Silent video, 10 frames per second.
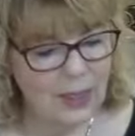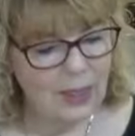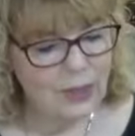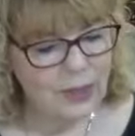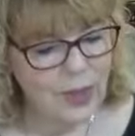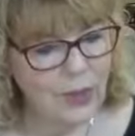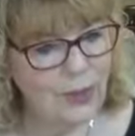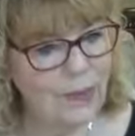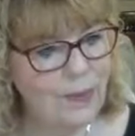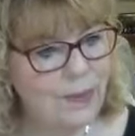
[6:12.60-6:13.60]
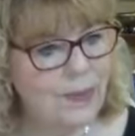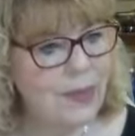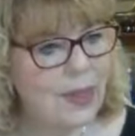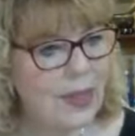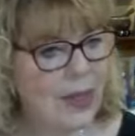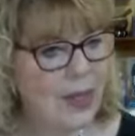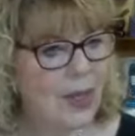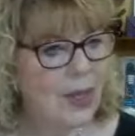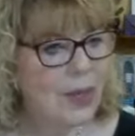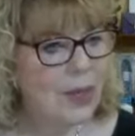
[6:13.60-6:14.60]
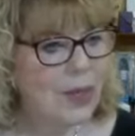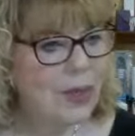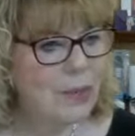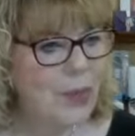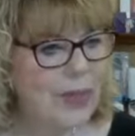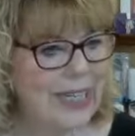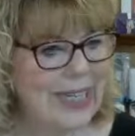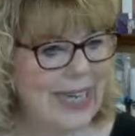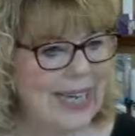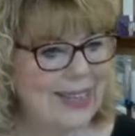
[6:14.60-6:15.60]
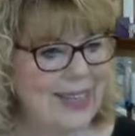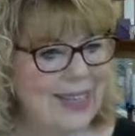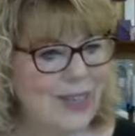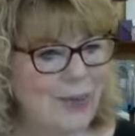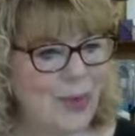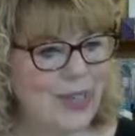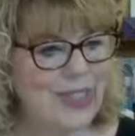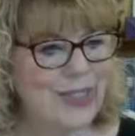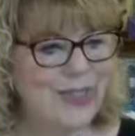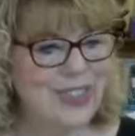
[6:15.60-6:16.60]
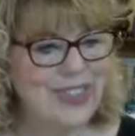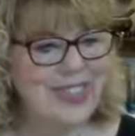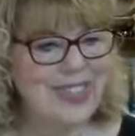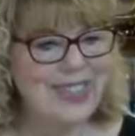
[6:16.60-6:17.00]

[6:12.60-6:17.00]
So, good morning, Kathy. Good morning, Tricia.